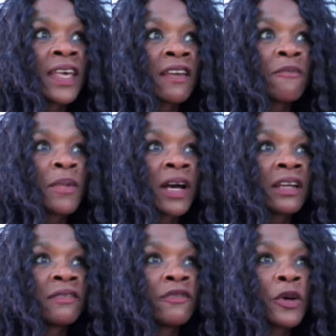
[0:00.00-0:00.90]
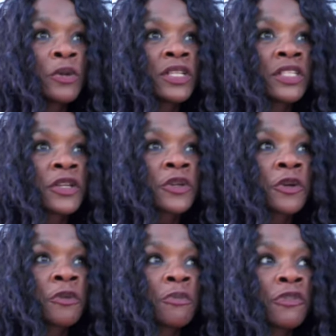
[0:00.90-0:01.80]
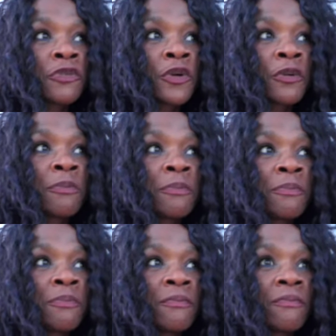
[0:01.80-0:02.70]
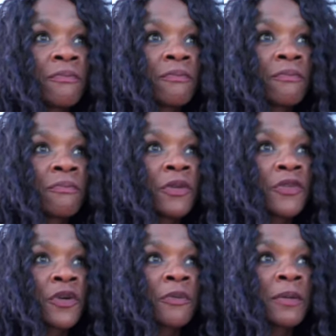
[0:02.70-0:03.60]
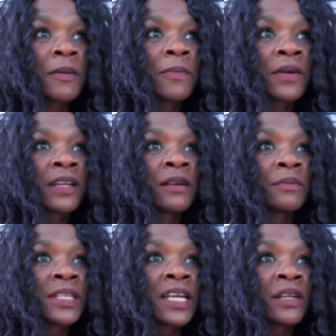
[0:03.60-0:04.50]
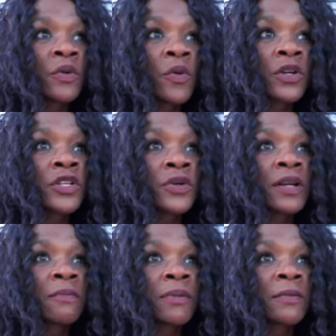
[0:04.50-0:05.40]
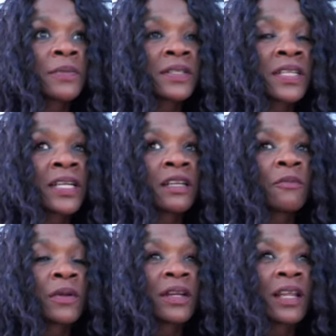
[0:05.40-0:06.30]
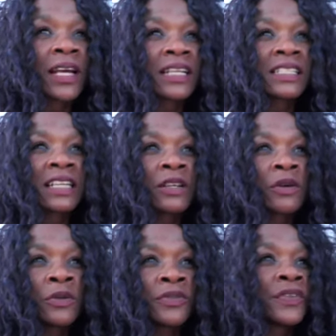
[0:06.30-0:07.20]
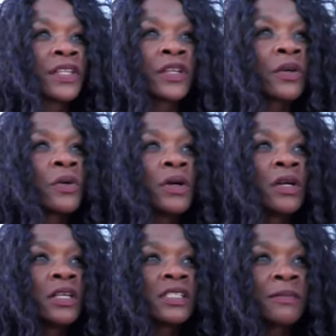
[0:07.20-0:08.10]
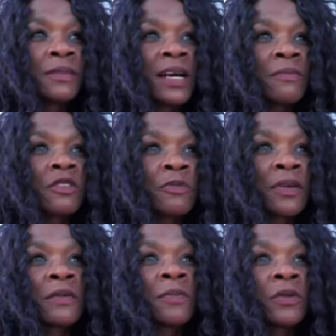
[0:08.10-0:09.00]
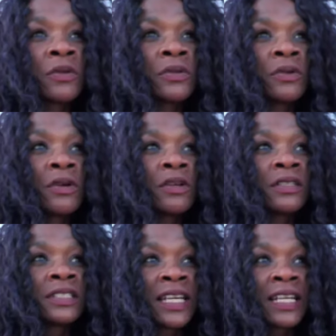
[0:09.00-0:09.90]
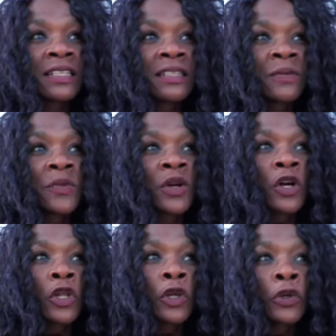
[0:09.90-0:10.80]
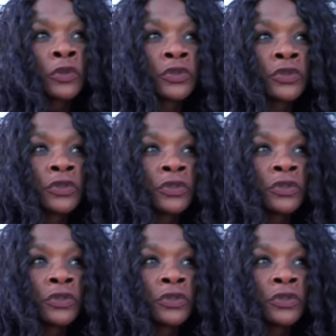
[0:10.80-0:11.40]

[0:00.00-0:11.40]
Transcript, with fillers: they might have known each other before before Pippa and him dated or during Pippa's dating but like I said in an old video sometimes people date someone close